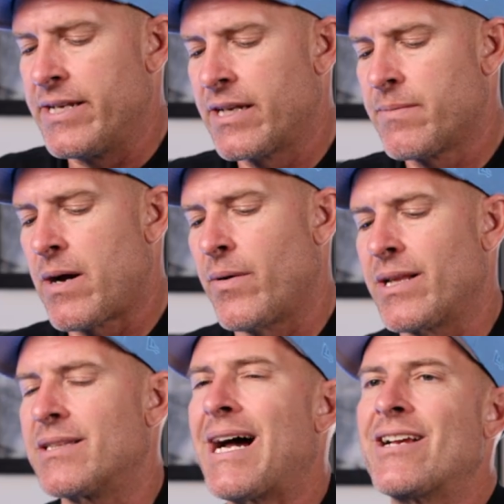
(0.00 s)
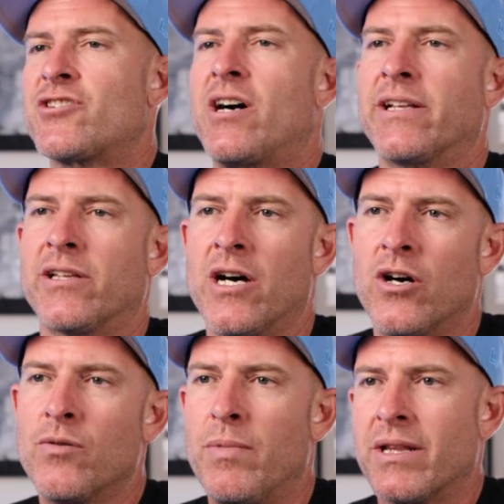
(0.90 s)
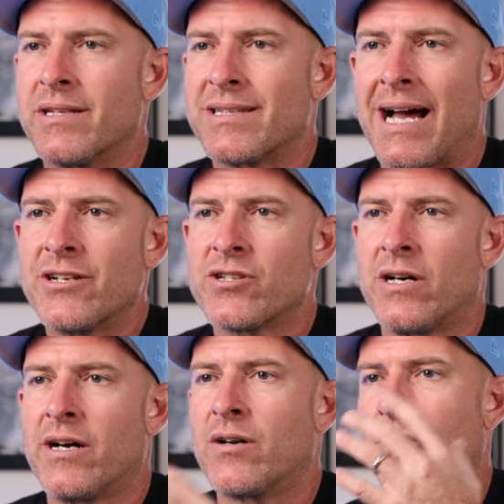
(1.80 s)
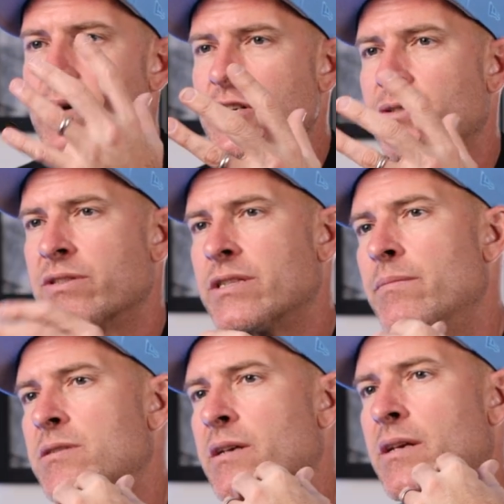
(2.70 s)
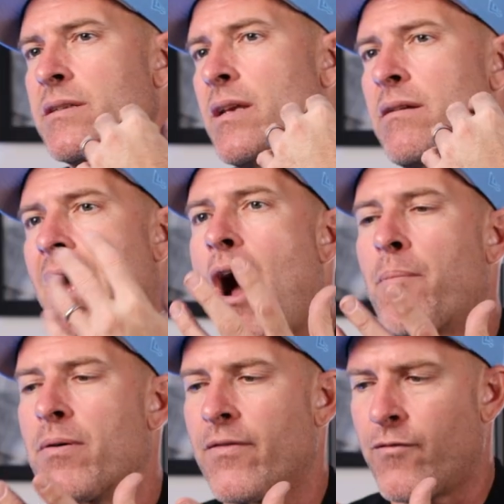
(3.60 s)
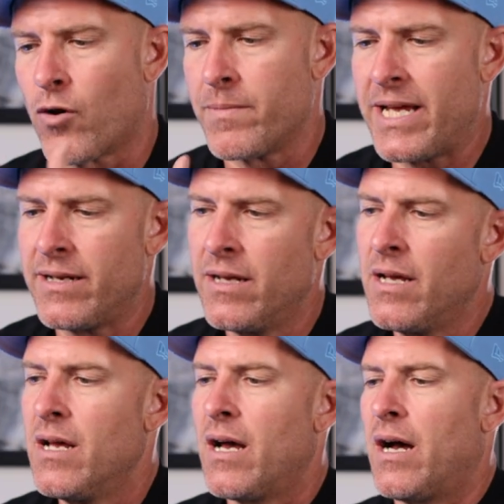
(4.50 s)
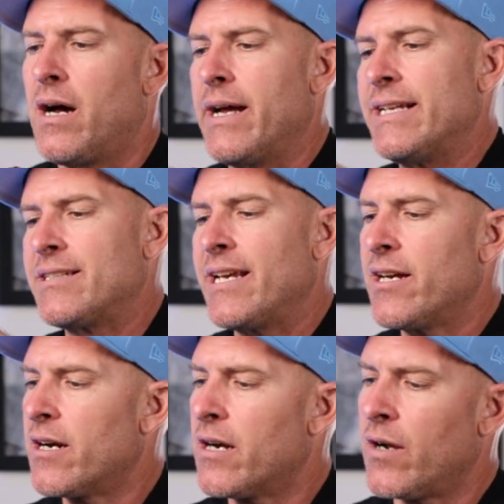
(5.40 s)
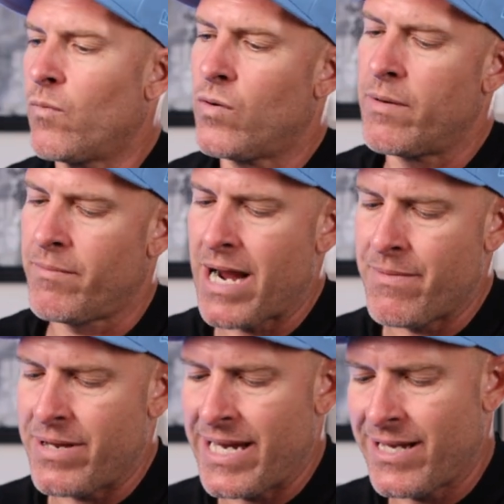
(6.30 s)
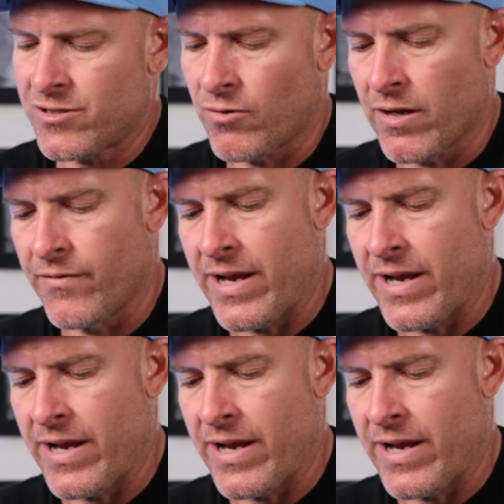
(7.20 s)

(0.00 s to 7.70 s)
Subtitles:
did come out with the Tyshawn Low, but the Tyshawn Original seems to continue to outperform it. It's here in what might be sort of